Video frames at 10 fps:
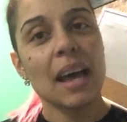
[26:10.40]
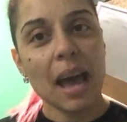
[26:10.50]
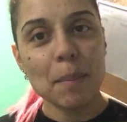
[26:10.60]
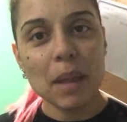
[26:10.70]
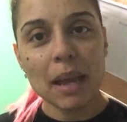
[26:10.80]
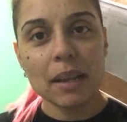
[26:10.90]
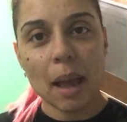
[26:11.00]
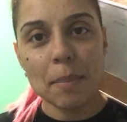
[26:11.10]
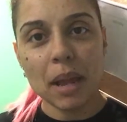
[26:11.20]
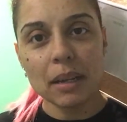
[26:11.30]
I'm not
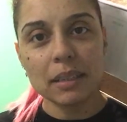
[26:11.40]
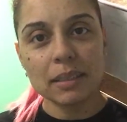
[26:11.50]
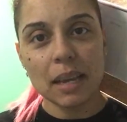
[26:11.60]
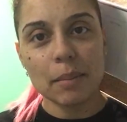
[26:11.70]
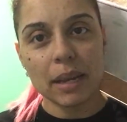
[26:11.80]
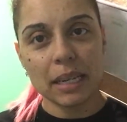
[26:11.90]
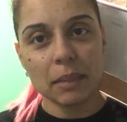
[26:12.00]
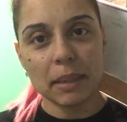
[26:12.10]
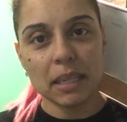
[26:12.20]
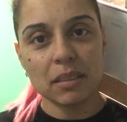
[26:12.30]
going to say by any
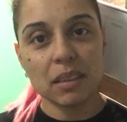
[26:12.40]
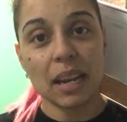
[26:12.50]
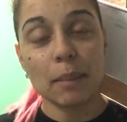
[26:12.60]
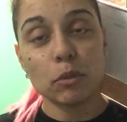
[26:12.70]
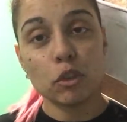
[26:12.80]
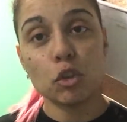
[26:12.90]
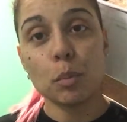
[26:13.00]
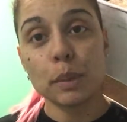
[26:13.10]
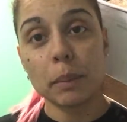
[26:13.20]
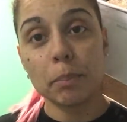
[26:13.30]
means that
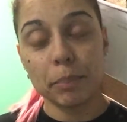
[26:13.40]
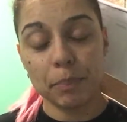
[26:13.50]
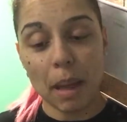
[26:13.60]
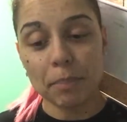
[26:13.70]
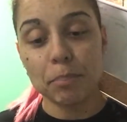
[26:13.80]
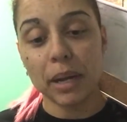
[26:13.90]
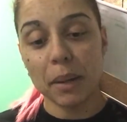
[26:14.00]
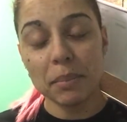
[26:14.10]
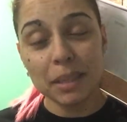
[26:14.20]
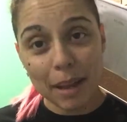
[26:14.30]
I'm
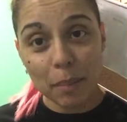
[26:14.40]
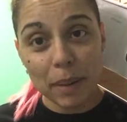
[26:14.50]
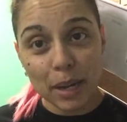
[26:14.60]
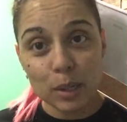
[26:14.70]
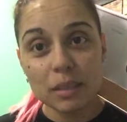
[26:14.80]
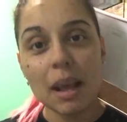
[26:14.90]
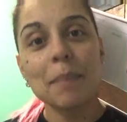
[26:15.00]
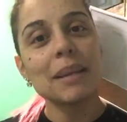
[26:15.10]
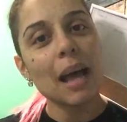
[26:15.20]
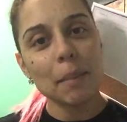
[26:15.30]
bummed about Paris.
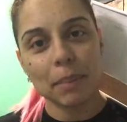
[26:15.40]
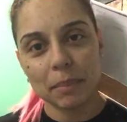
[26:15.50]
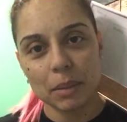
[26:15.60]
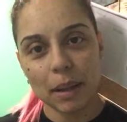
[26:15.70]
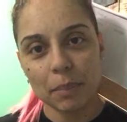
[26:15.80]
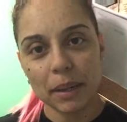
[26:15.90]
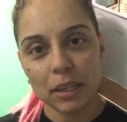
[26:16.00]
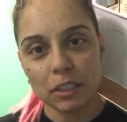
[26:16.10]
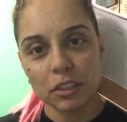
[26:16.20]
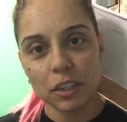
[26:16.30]
I'm not bummed about
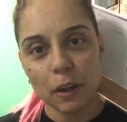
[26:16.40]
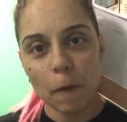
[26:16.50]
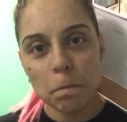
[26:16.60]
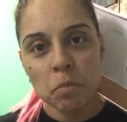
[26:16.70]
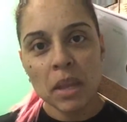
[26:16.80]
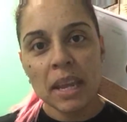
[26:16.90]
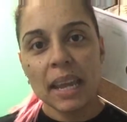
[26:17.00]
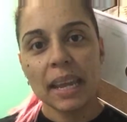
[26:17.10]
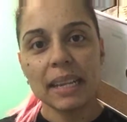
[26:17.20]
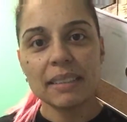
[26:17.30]
Paris, you know?
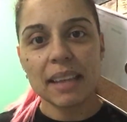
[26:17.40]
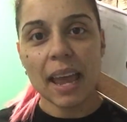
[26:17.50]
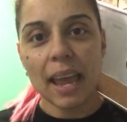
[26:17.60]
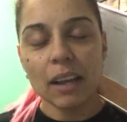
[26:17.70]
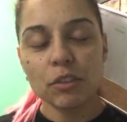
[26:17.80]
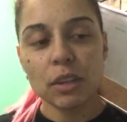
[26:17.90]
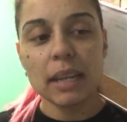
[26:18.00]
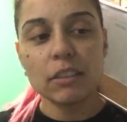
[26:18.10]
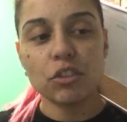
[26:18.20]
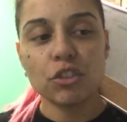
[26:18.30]
It's
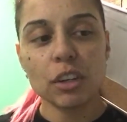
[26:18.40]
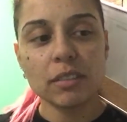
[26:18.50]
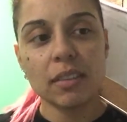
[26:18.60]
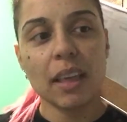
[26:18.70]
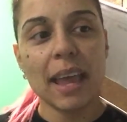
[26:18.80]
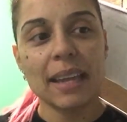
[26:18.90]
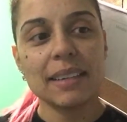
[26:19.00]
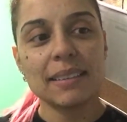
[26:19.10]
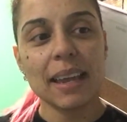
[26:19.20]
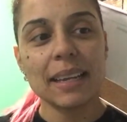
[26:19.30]
just that
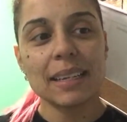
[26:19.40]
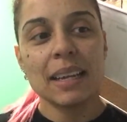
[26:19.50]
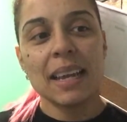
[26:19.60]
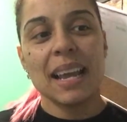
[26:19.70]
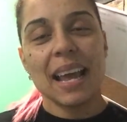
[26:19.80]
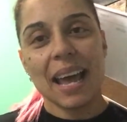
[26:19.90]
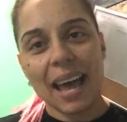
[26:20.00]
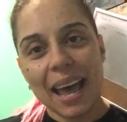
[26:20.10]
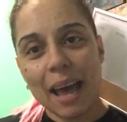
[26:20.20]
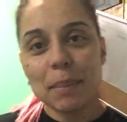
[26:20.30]
it's like,
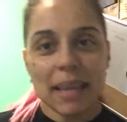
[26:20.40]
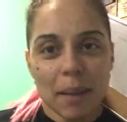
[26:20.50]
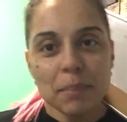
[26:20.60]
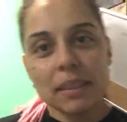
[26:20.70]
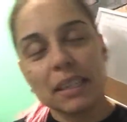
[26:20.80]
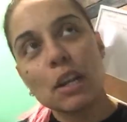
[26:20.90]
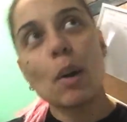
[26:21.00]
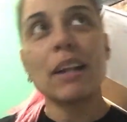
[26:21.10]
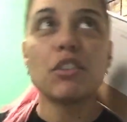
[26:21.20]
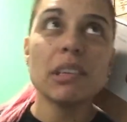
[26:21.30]
you know,
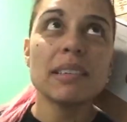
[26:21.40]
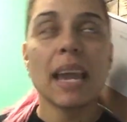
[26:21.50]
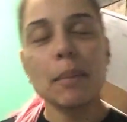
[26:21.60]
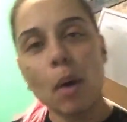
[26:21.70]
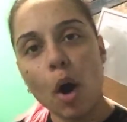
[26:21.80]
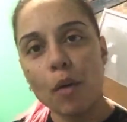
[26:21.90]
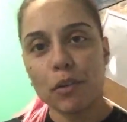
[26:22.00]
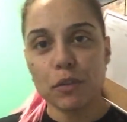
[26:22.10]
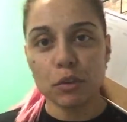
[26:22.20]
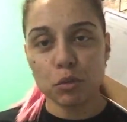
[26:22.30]
I just came
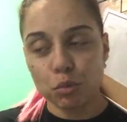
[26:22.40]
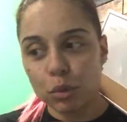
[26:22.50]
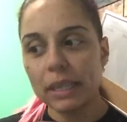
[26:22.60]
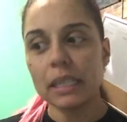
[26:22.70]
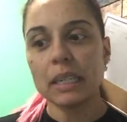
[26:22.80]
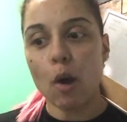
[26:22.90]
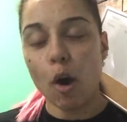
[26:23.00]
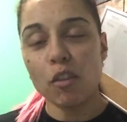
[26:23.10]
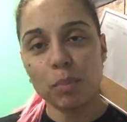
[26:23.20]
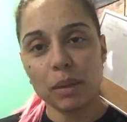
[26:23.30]
off of this really
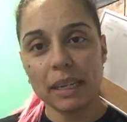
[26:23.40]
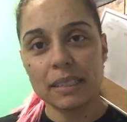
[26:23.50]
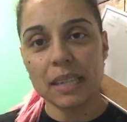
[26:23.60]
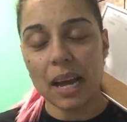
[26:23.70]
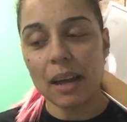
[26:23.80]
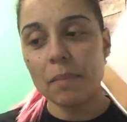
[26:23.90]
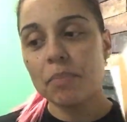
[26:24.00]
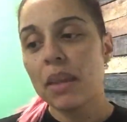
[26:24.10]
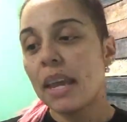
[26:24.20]
off-plan time,